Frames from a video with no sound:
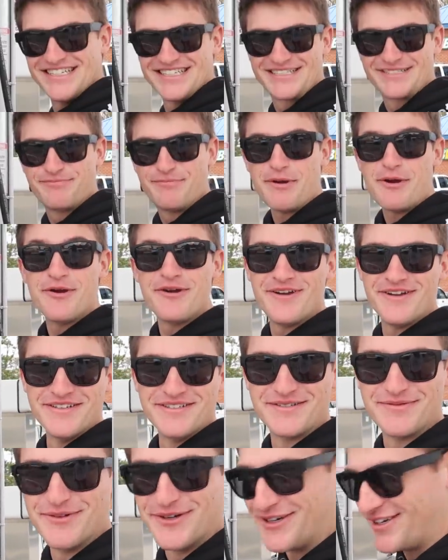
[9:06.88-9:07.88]
an
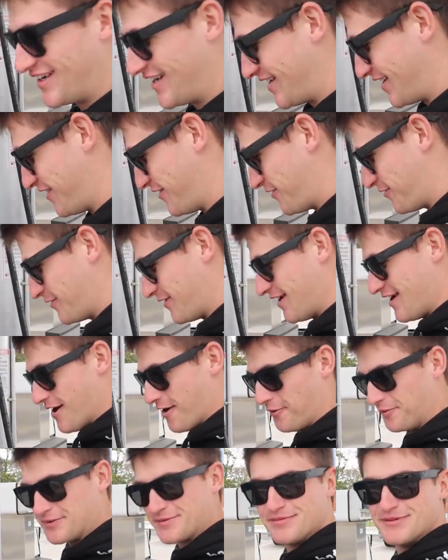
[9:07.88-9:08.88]
experience, bro. You got to go through. it.
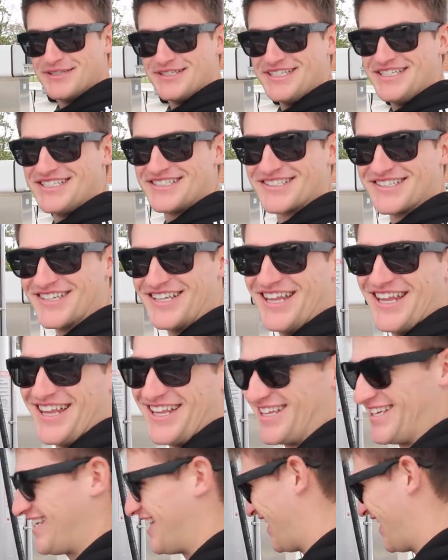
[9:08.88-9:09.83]
almost put diesel on this